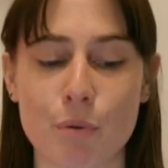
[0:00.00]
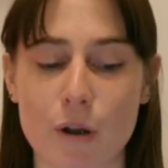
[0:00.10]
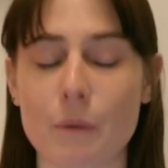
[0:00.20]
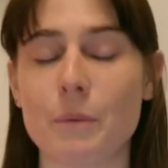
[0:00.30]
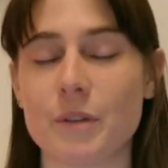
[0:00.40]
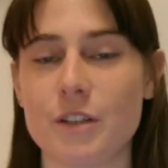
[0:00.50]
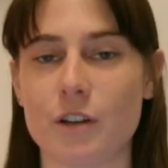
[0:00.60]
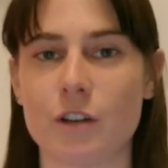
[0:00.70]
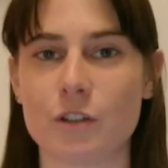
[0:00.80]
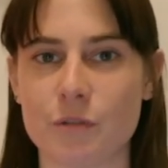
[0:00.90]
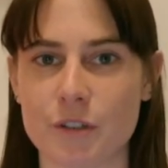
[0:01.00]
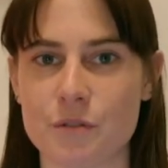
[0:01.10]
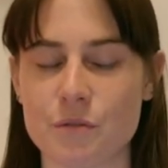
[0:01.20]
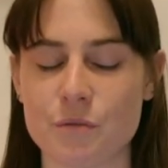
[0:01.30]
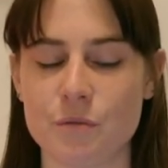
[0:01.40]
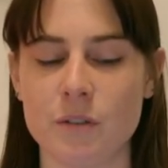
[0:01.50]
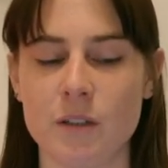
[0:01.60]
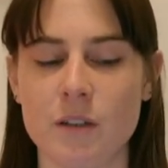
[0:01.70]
probably not going to